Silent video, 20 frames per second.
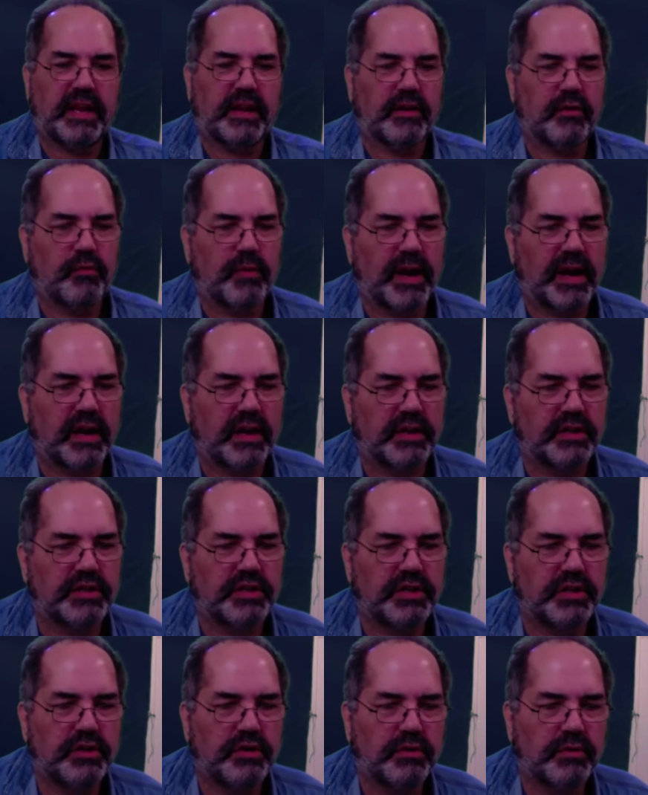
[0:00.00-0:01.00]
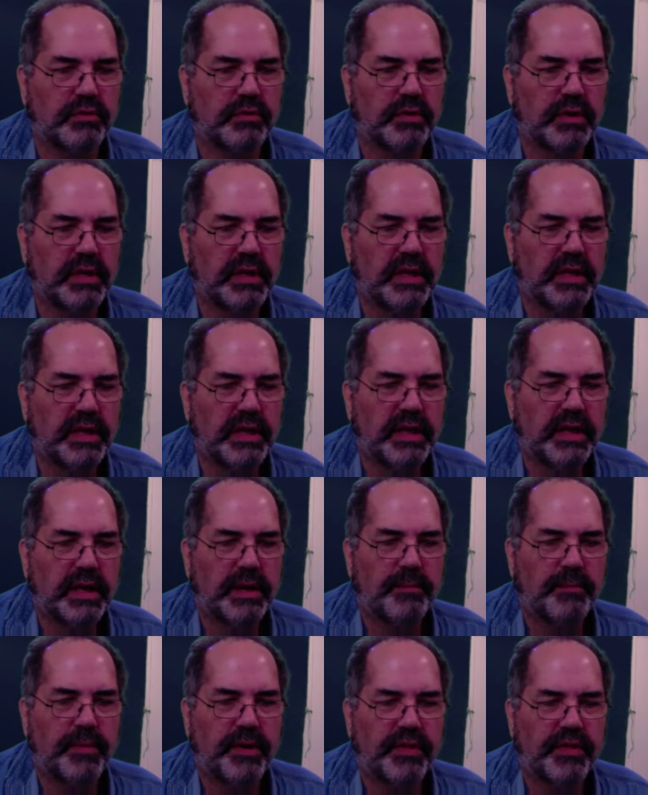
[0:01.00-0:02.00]
it directly to you.
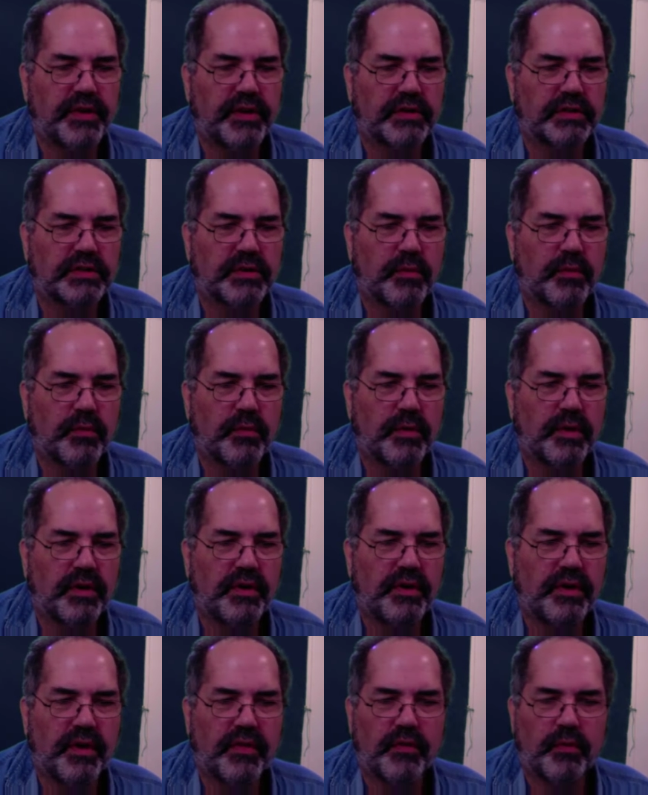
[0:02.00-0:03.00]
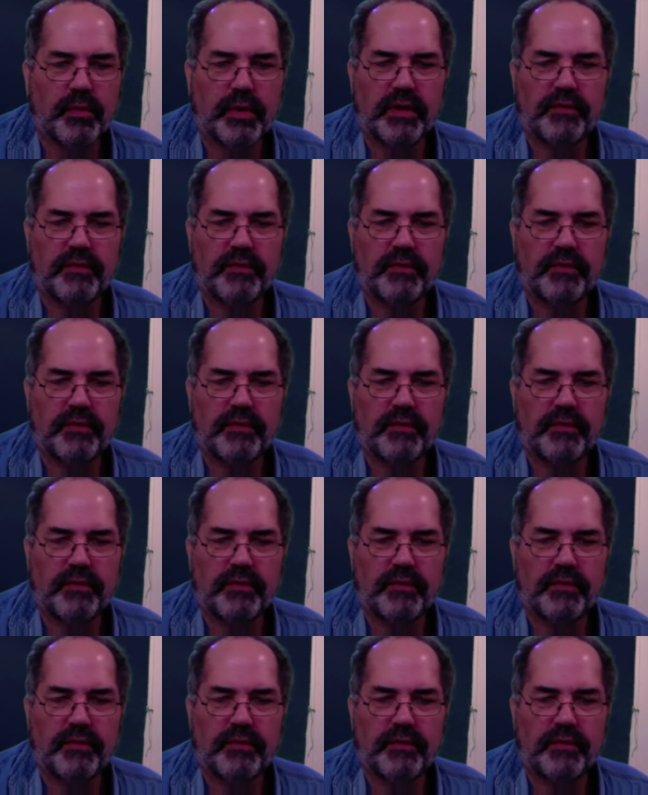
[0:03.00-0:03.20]
But there's another way